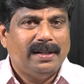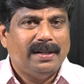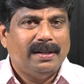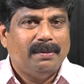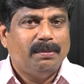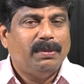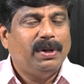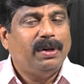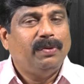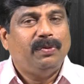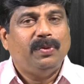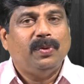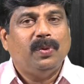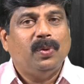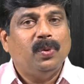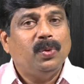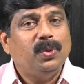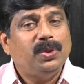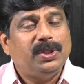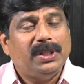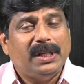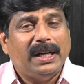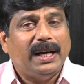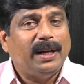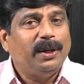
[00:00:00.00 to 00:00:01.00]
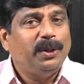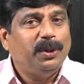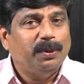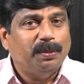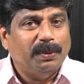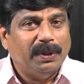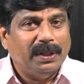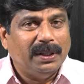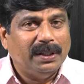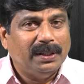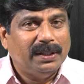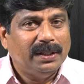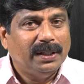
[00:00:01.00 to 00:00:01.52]
But if you lose an
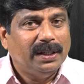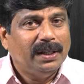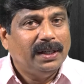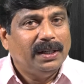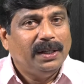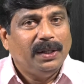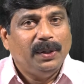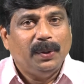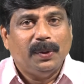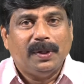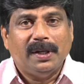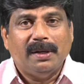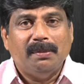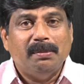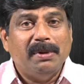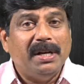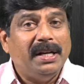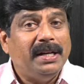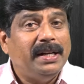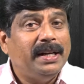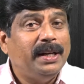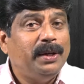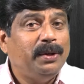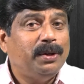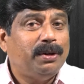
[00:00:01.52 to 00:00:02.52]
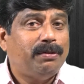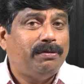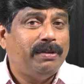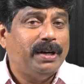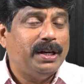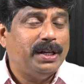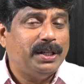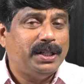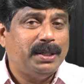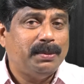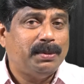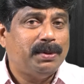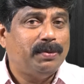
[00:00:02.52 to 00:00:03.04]
argument, you can maintain your
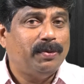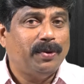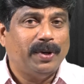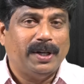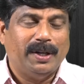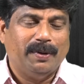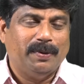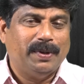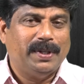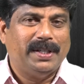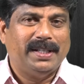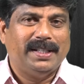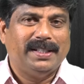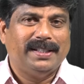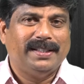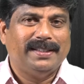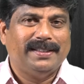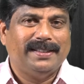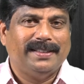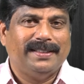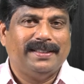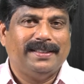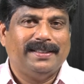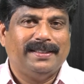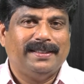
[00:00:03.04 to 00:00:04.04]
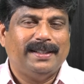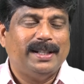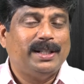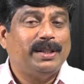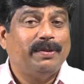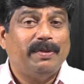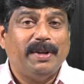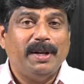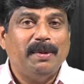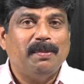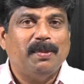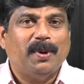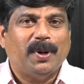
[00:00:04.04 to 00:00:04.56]
friendships forever. That's a
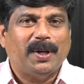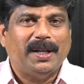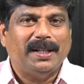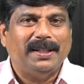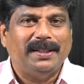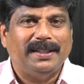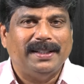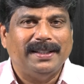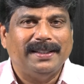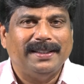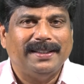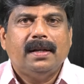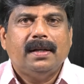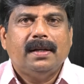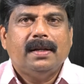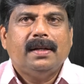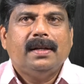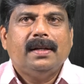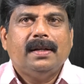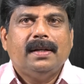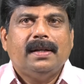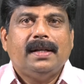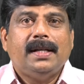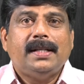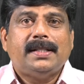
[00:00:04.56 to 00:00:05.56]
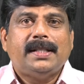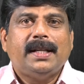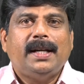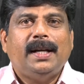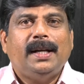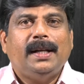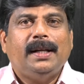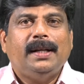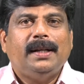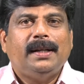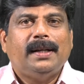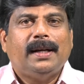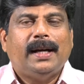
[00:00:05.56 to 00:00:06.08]
very important thing.
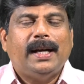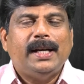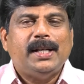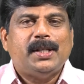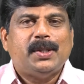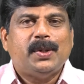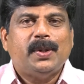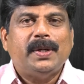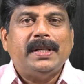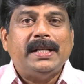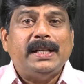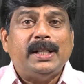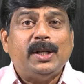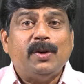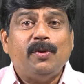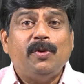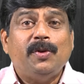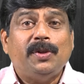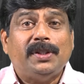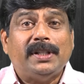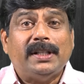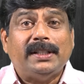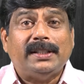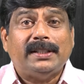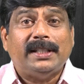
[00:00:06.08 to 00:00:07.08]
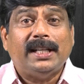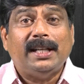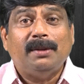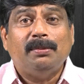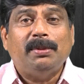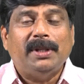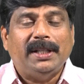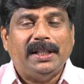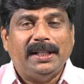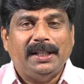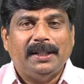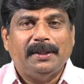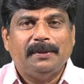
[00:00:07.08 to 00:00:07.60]
Recently, I saw an interview with a
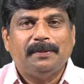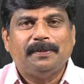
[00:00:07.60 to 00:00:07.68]
celebrity.